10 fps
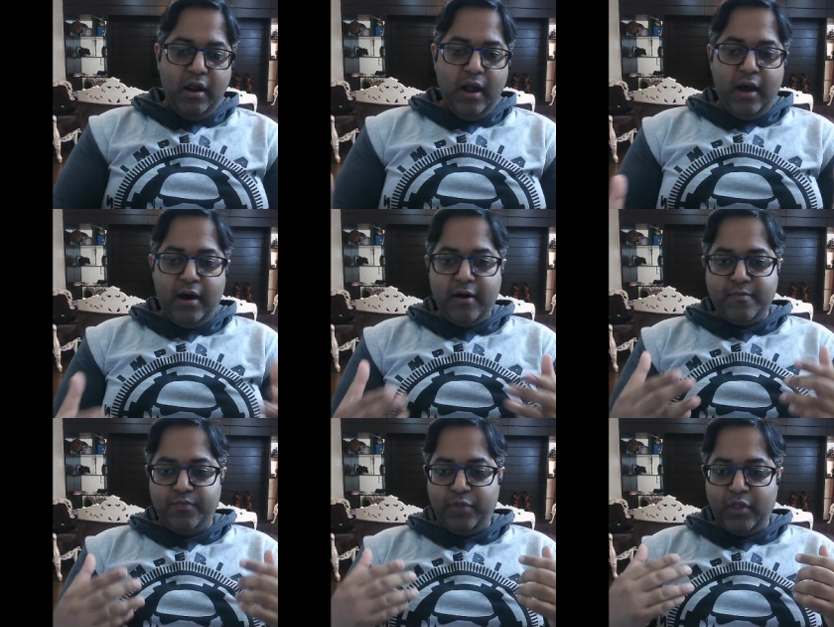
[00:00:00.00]

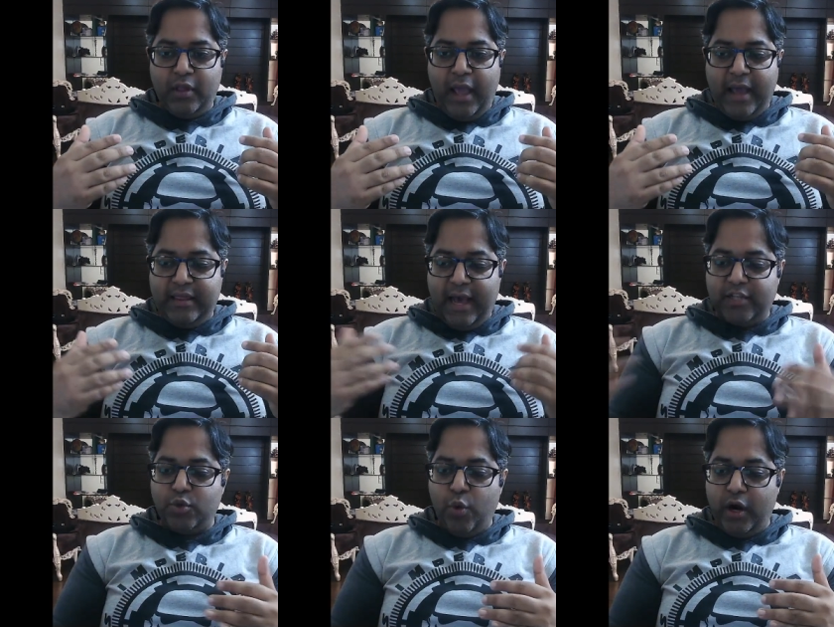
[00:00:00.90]
And
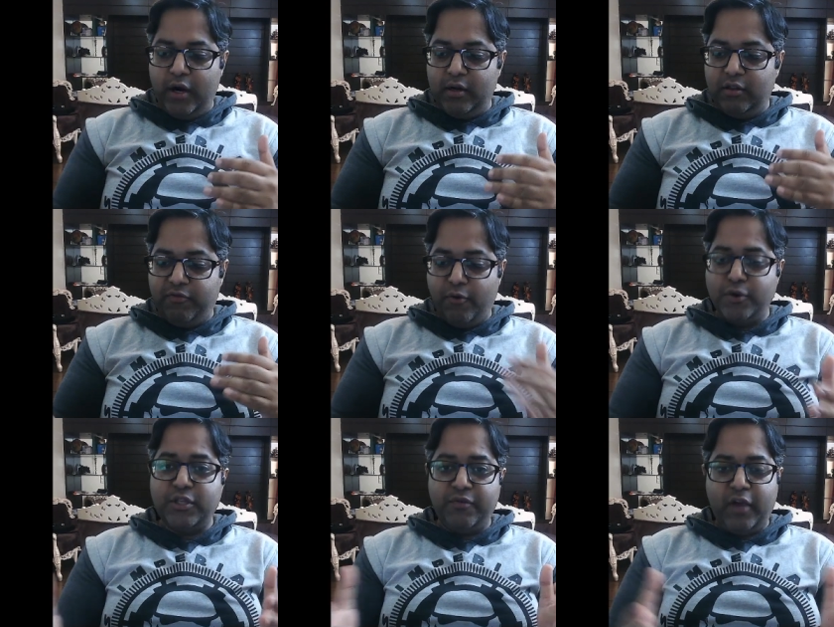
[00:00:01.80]
that's where the
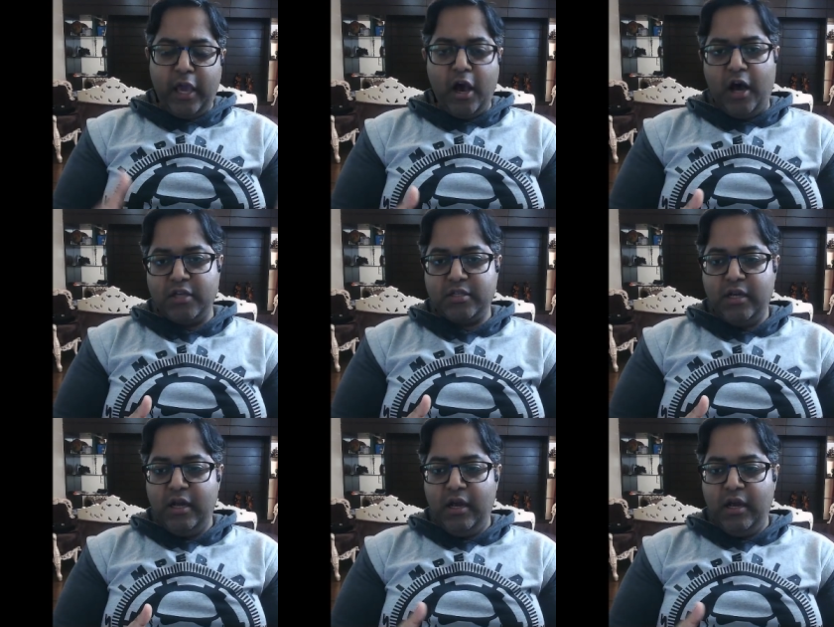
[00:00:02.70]
force of chaos